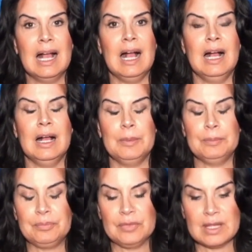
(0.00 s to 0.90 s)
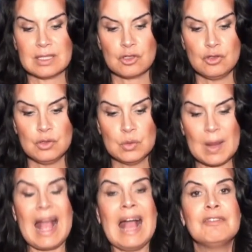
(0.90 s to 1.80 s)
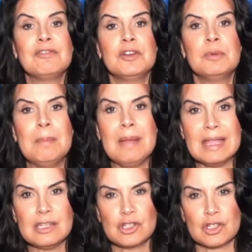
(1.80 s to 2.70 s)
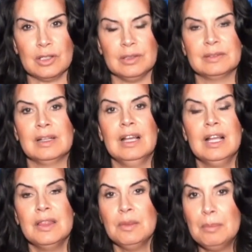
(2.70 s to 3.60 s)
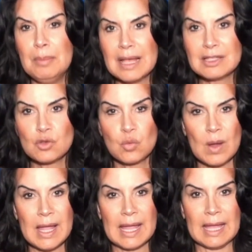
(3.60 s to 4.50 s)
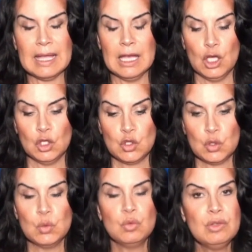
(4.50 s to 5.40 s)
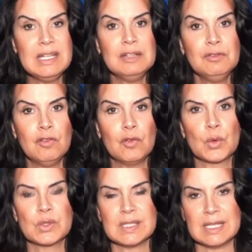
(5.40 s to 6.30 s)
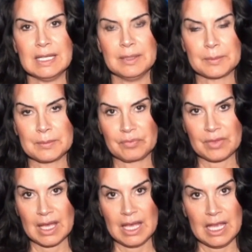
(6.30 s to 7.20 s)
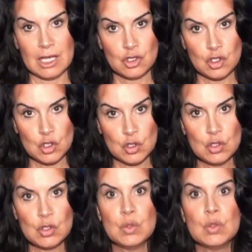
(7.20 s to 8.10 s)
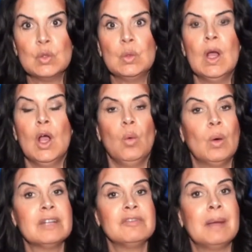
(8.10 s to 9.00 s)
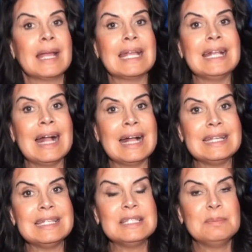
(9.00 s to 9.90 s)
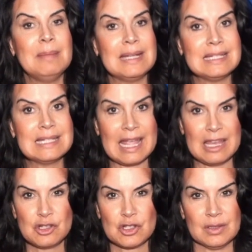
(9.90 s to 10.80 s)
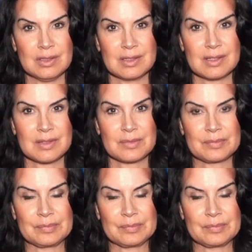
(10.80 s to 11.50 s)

Um, this new affirmation, the best way to reinforce it is to do one of my guided meditations.